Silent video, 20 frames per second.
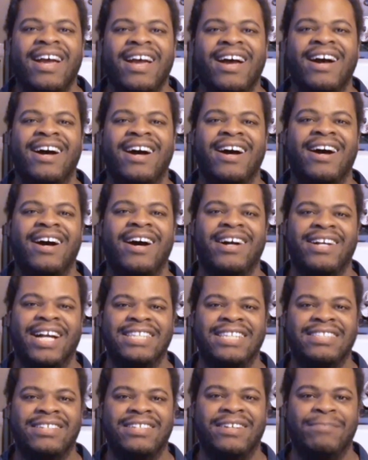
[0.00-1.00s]

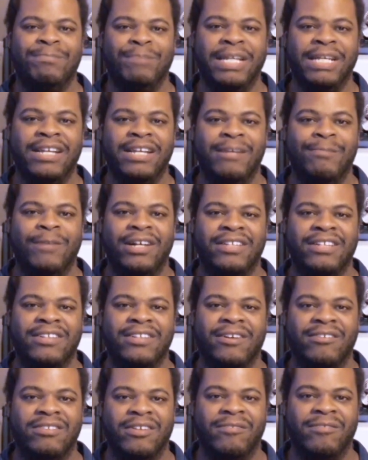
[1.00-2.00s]
got to be among
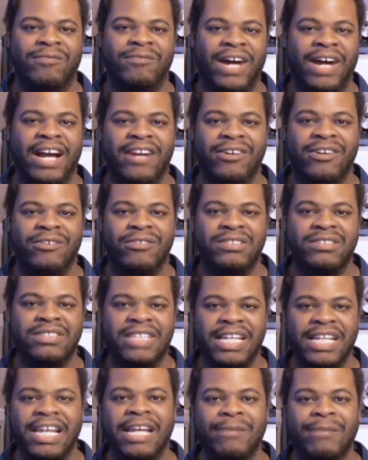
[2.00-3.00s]
the final
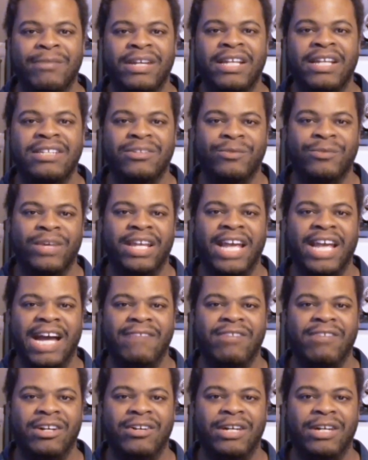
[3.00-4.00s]
team to really
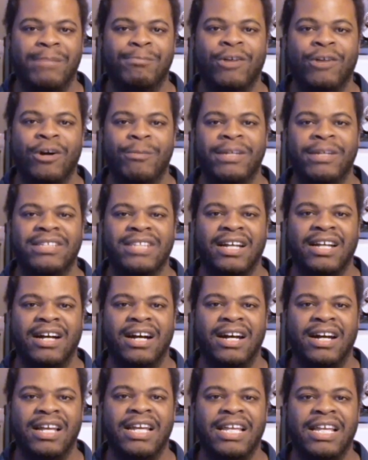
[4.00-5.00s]
have a good moment
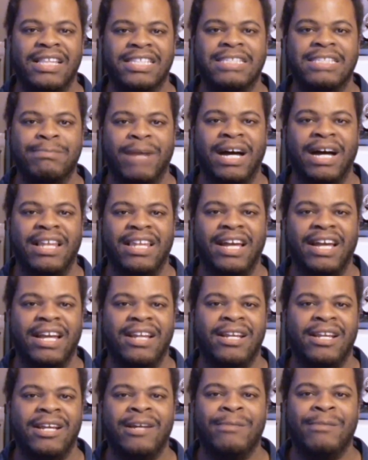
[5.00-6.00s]
in the spotlight.
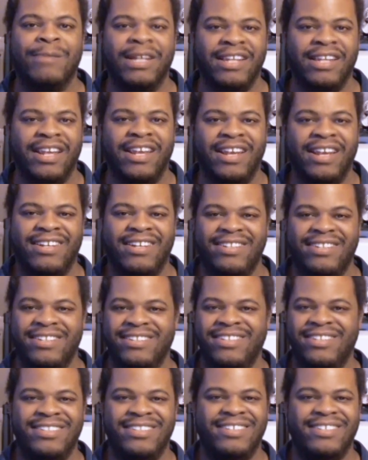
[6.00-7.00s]
But yeah,
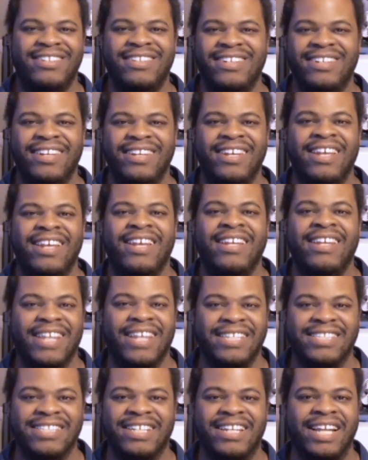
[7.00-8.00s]

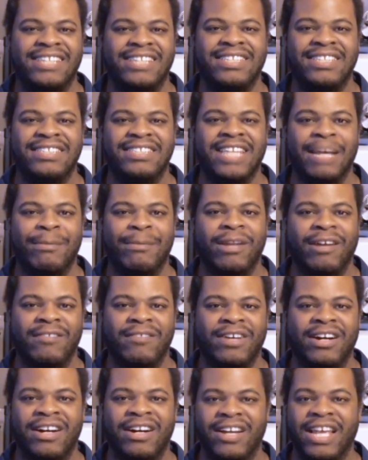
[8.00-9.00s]
that's a classic example
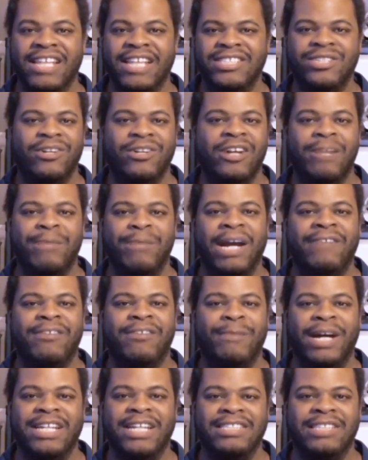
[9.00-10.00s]
of And So You're Back
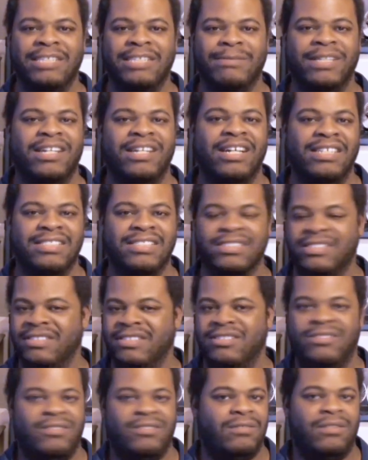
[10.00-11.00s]
from Outer Space, because
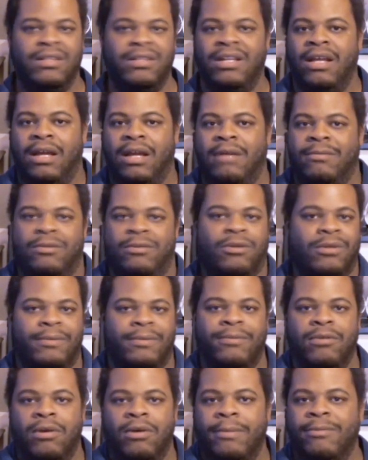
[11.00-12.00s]

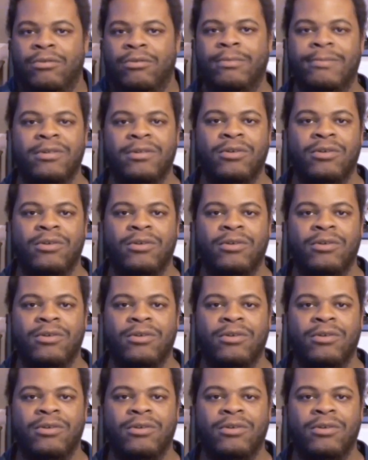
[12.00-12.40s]
who